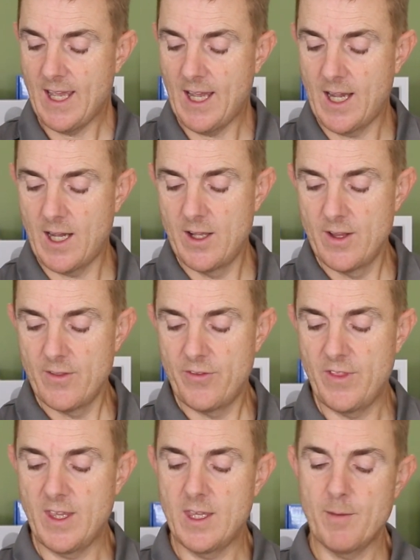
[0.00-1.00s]

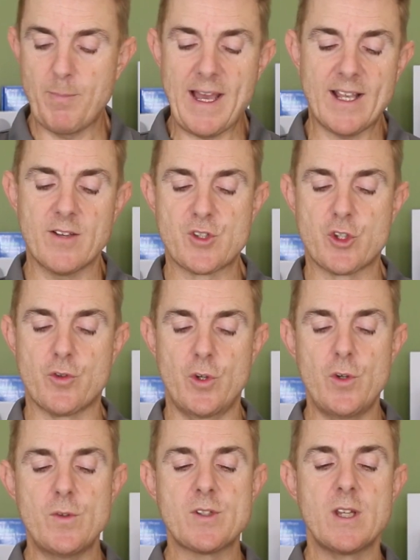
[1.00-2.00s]
the pack of
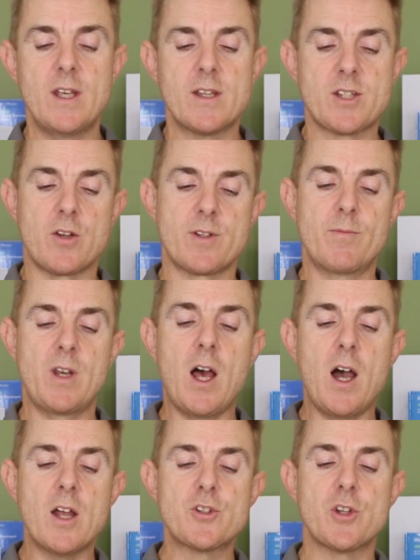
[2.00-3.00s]
screws, so some
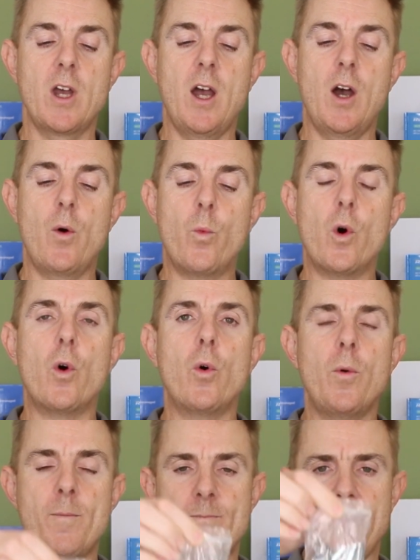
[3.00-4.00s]
large wall